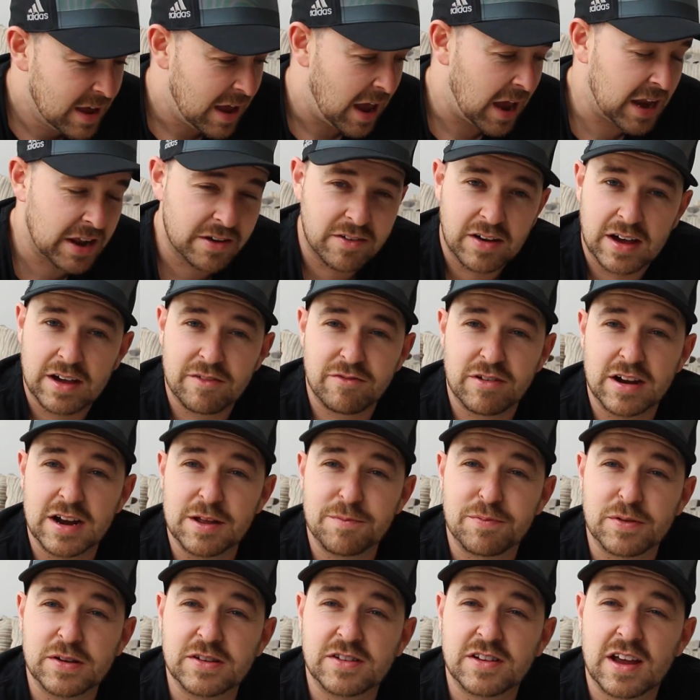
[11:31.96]
Anyway, I really
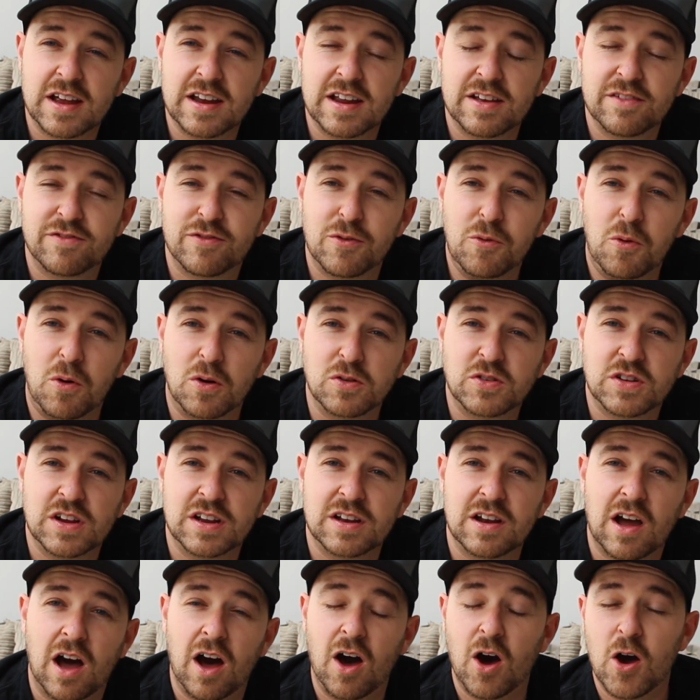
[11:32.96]
appreciate it for
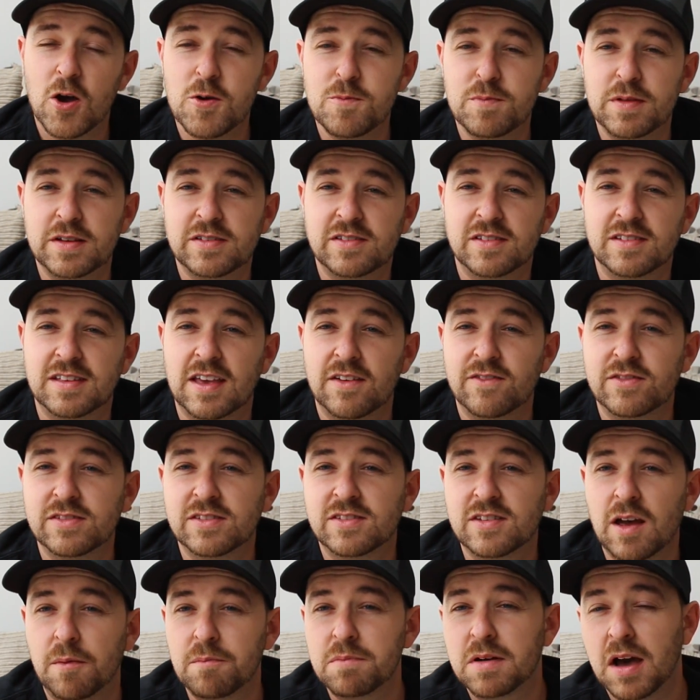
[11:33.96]
watching. I hope this has given
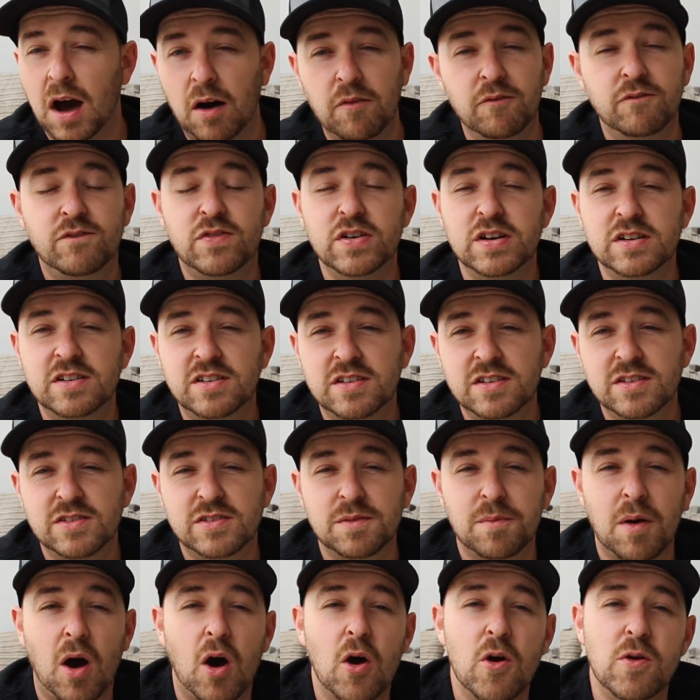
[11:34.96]
some comfort to
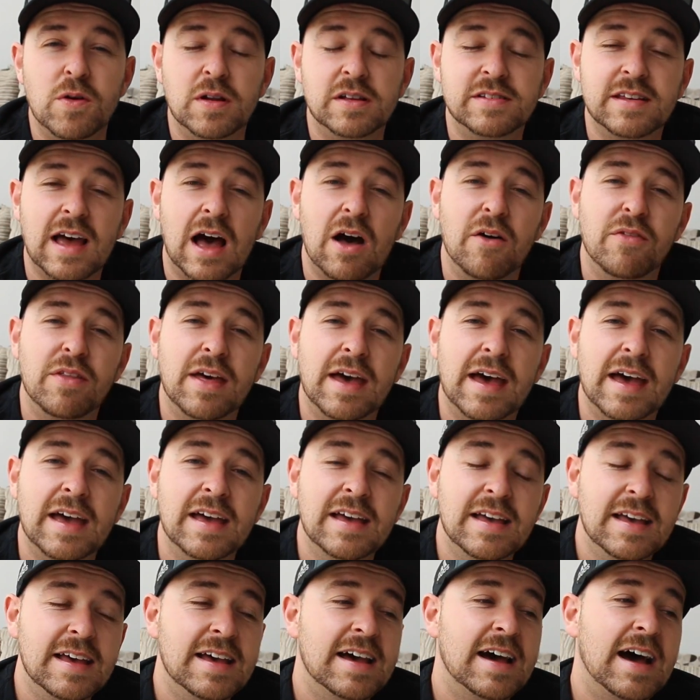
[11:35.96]
some owners out there.
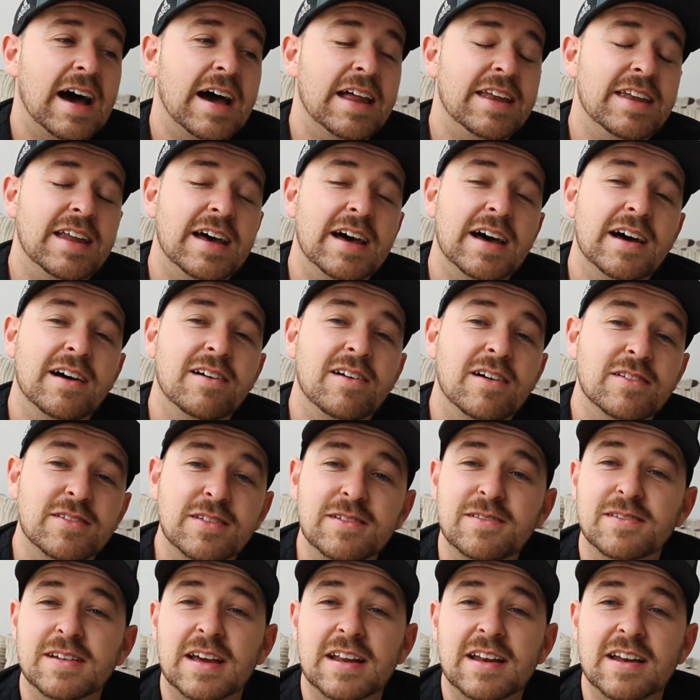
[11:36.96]
And I'll
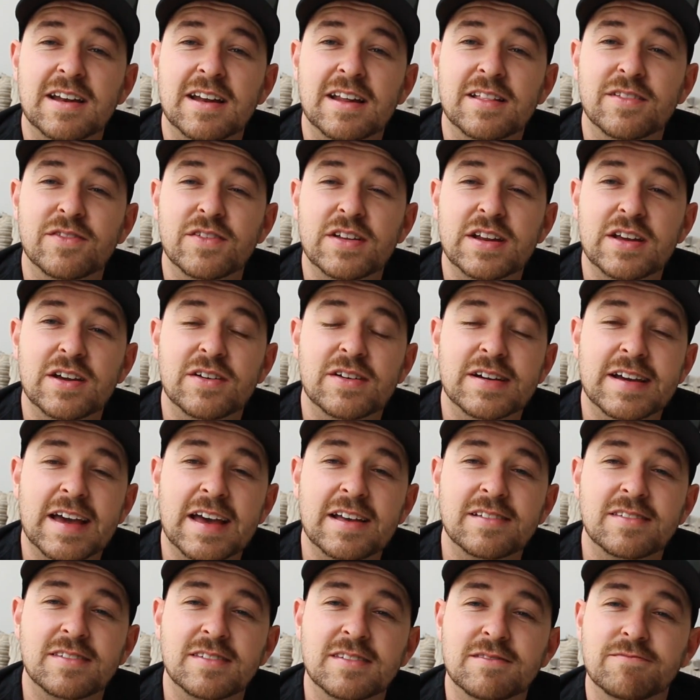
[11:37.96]
see you again in another video, I
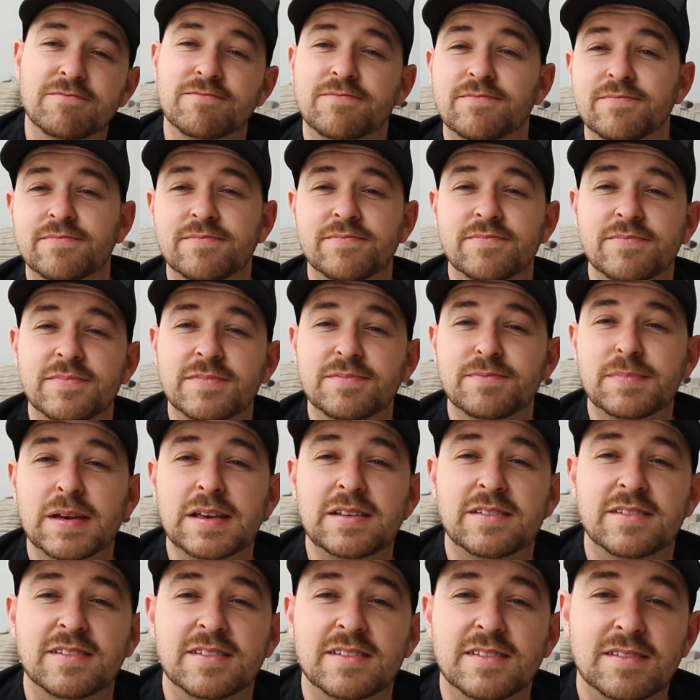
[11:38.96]
guess.
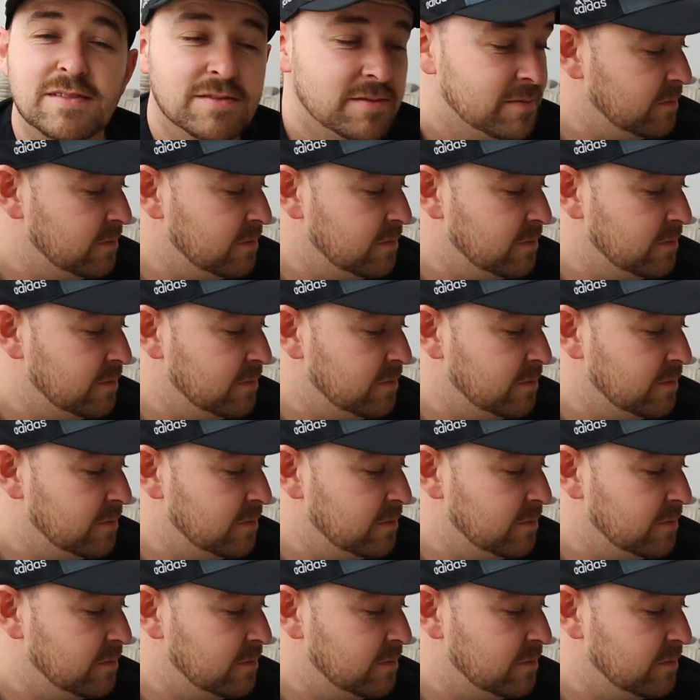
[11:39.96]
Peace.